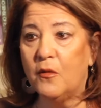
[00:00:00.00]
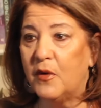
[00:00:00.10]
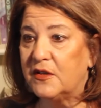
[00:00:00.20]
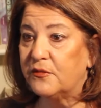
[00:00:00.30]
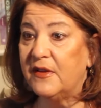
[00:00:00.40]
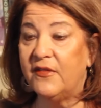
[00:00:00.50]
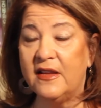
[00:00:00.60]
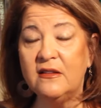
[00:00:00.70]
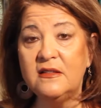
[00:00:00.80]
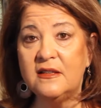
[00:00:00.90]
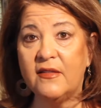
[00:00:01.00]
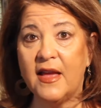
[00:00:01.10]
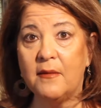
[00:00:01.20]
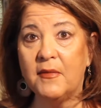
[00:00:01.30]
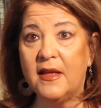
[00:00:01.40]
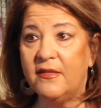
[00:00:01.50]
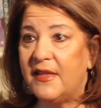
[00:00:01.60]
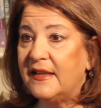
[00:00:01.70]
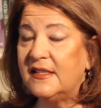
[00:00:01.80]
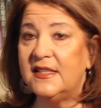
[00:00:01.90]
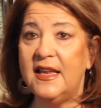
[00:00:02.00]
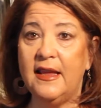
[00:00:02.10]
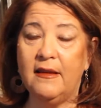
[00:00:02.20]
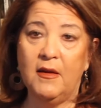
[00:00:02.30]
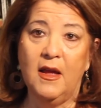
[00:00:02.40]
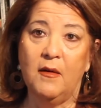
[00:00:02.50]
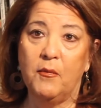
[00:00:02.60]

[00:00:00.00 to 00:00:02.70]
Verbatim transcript: which reveals to them. They see.